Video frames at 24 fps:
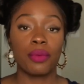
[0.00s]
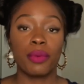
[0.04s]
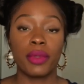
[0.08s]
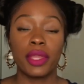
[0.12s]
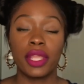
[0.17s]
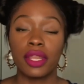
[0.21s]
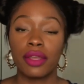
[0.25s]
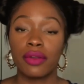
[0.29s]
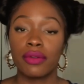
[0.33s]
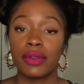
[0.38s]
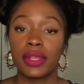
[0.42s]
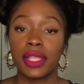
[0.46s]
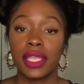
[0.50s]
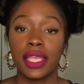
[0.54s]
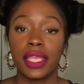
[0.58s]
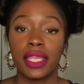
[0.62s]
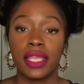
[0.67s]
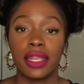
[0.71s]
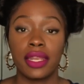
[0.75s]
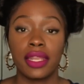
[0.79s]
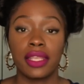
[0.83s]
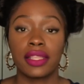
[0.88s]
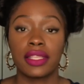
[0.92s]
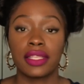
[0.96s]
We don't
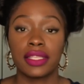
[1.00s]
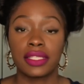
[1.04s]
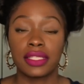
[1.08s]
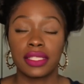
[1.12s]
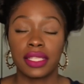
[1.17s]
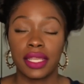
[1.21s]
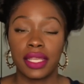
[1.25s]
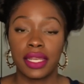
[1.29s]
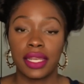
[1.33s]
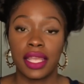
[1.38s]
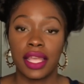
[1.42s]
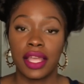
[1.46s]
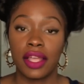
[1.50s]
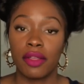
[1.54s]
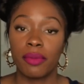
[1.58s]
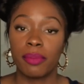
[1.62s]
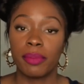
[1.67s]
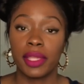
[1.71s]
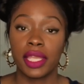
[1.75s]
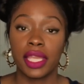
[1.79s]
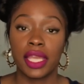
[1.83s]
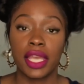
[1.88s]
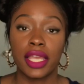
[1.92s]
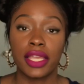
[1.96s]
need the sun
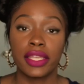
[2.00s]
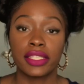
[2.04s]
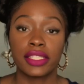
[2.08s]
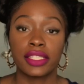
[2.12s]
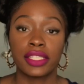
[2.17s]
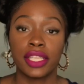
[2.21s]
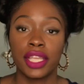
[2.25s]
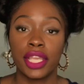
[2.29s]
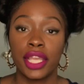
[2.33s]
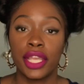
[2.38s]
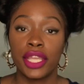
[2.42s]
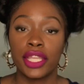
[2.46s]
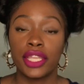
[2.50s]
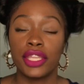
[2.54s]
helping us,